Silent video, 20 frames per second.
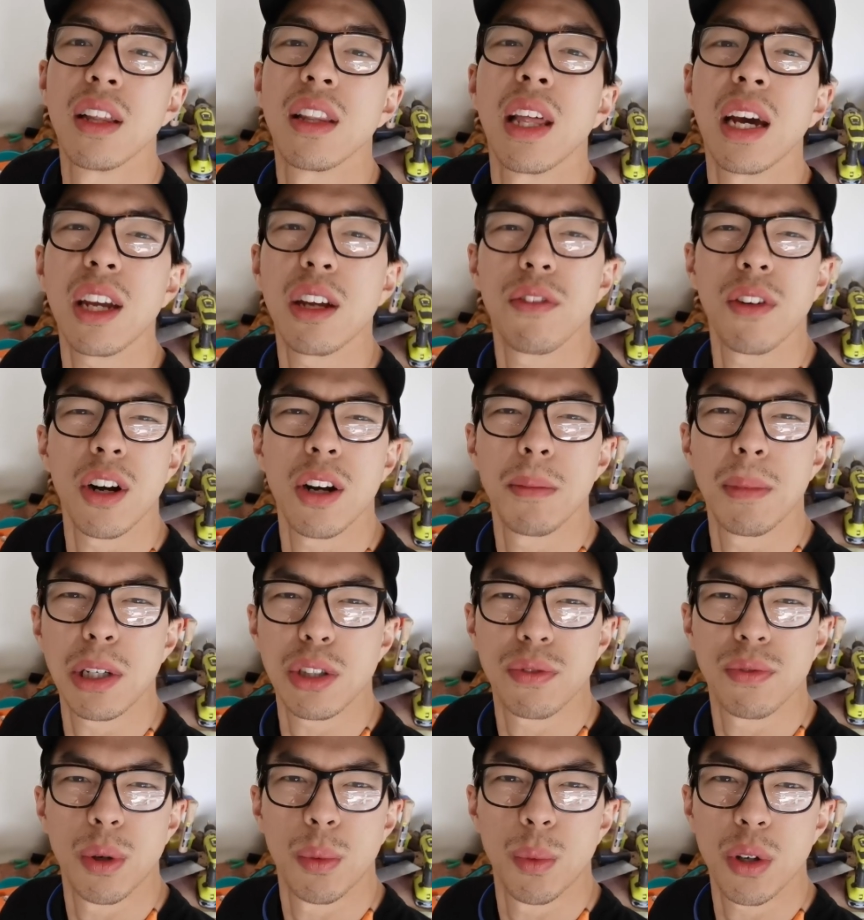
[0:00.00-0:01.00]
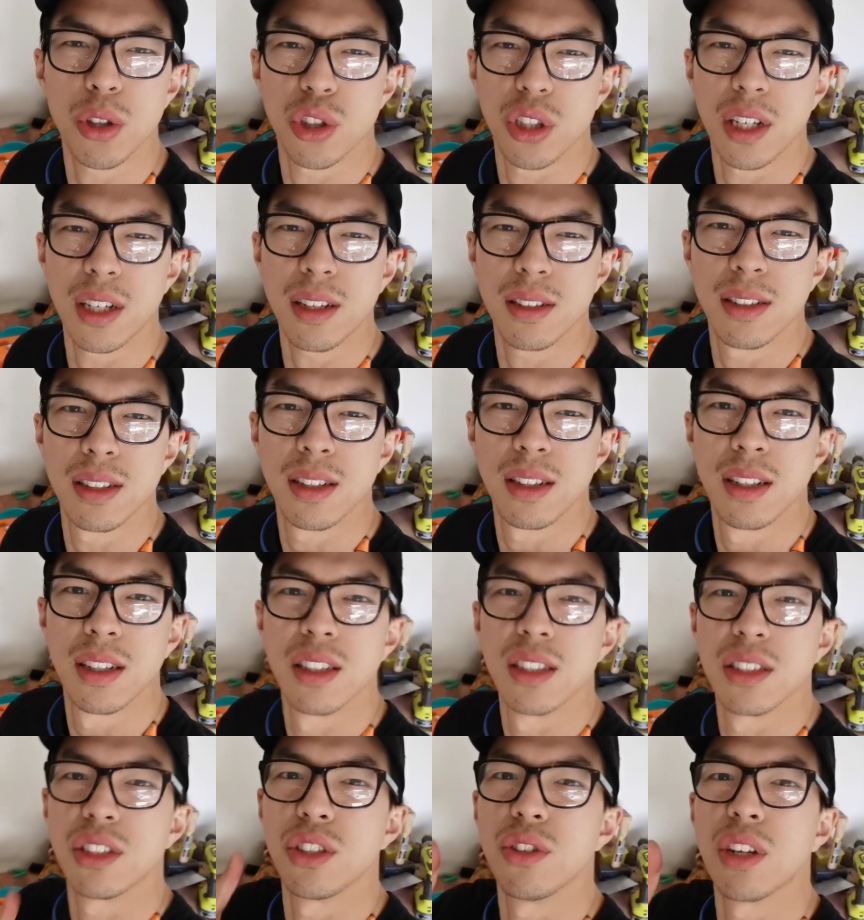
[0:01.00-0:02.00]
Thank you very much for watching.
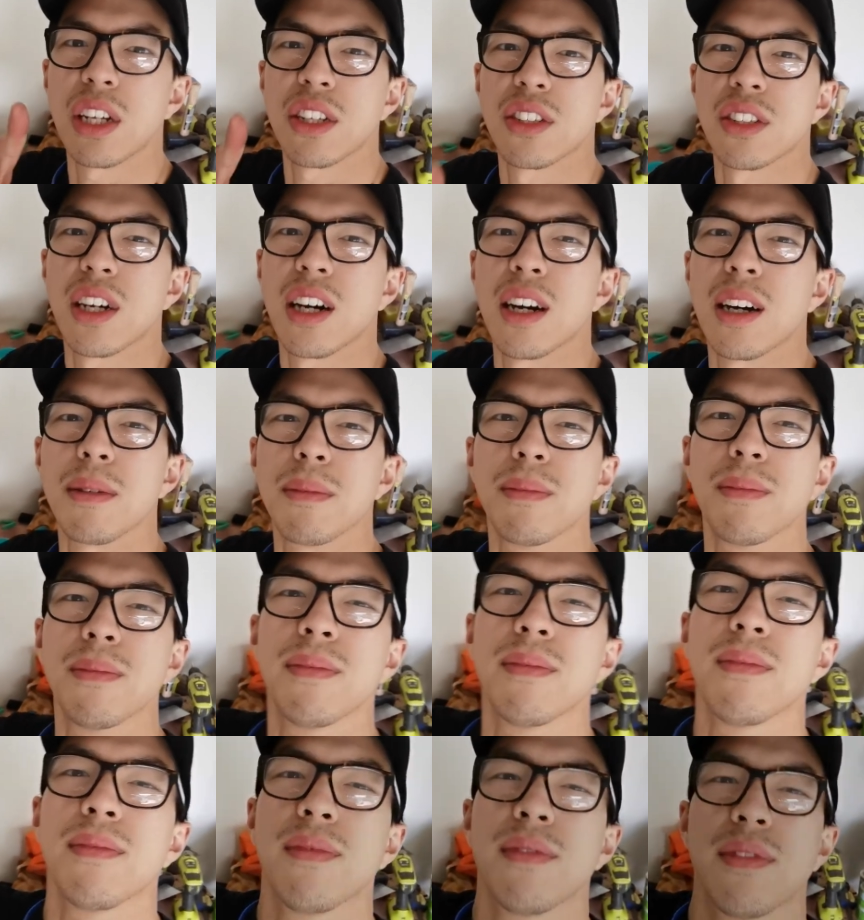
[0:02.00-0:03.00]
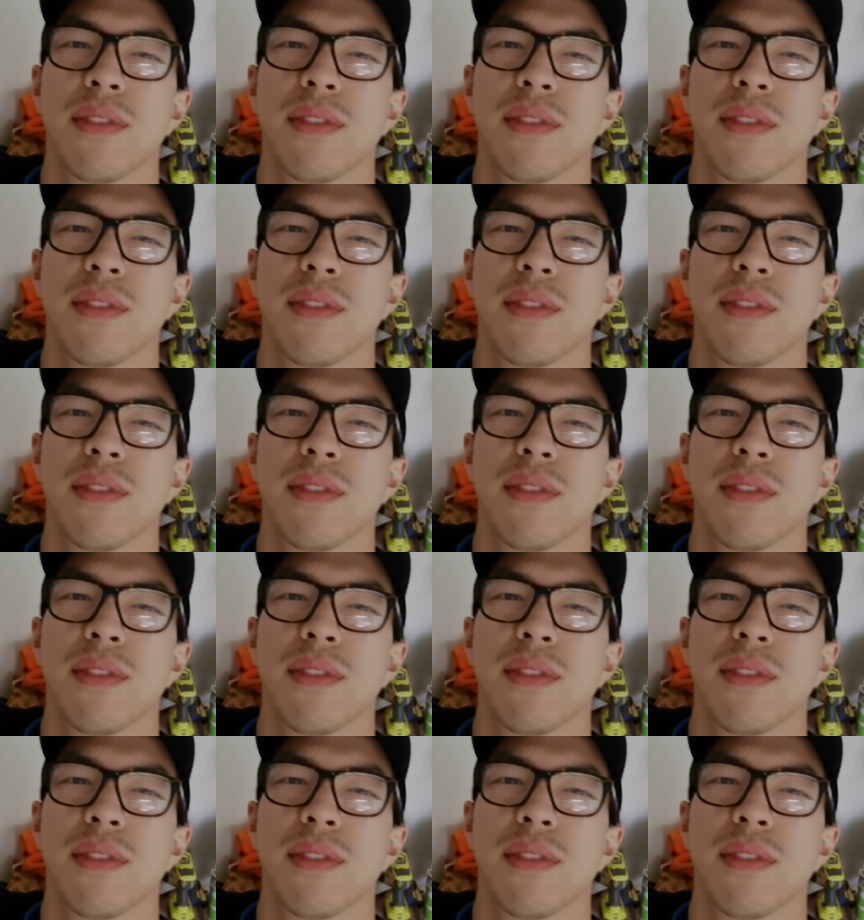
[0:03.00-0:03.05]
See you next time.